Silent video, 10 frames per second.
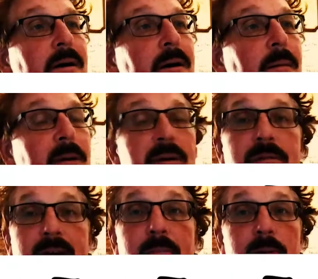above
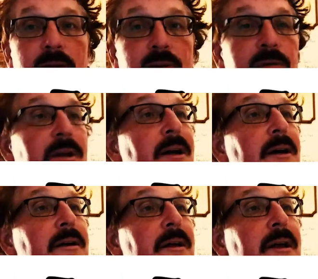and below the
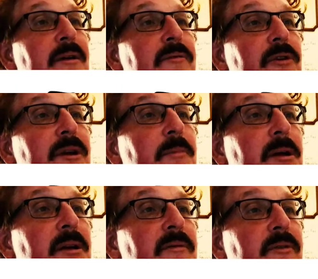line and for
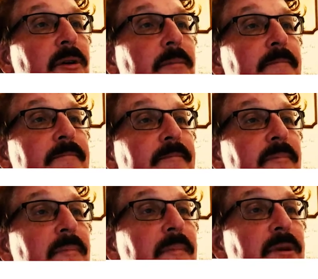independent film.
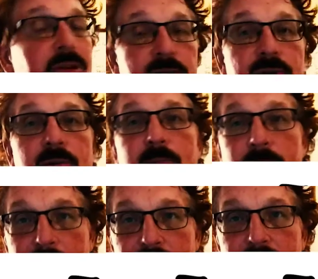Tells you who
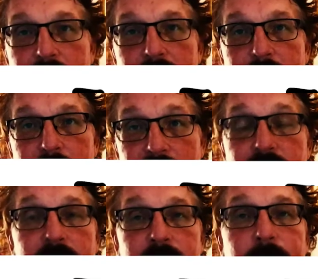prepared the budget,
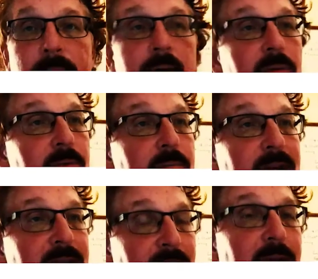
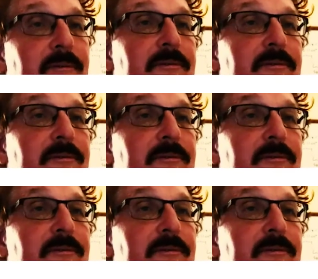myself.